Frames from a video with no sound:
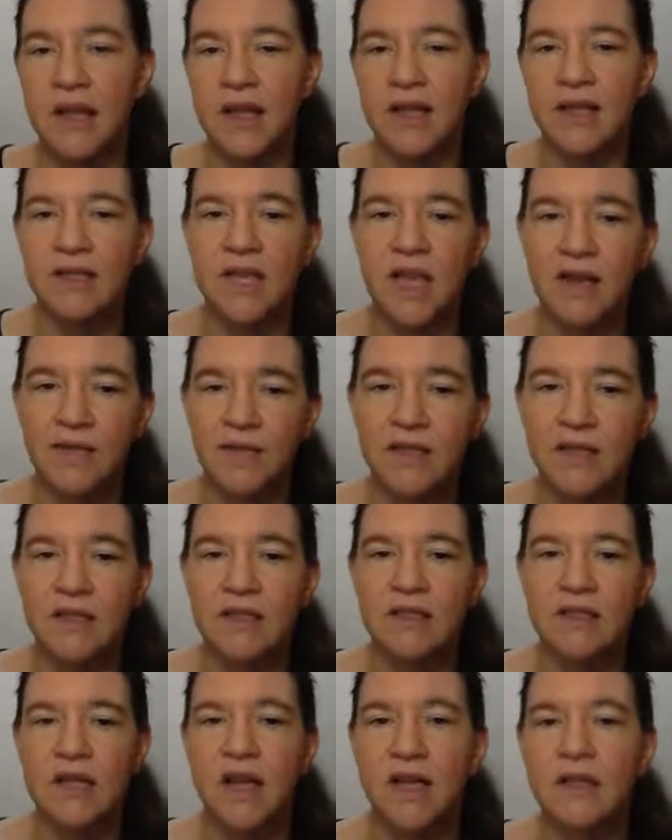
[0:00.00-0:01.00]
and ciphertext
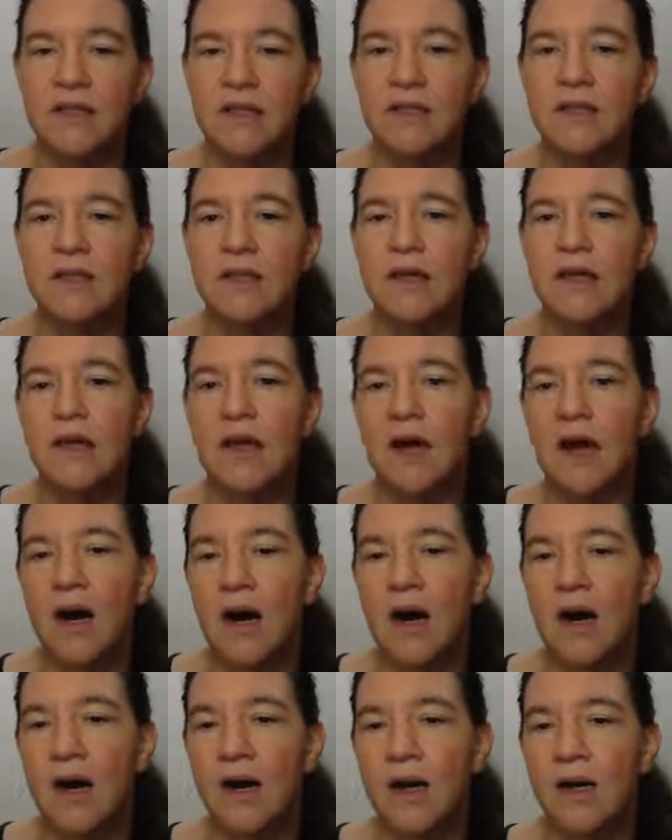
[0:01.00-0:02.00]
sizes
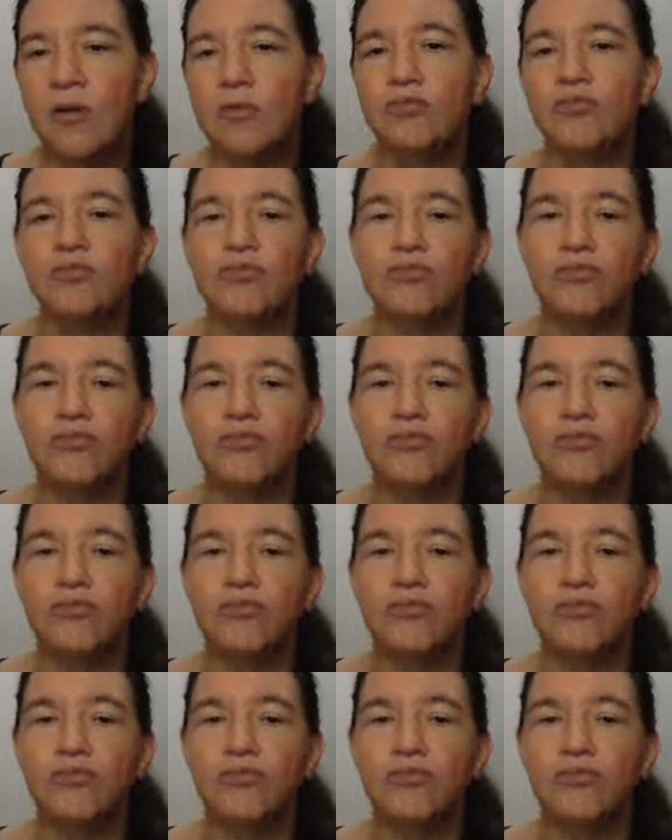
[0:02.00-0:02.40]
are,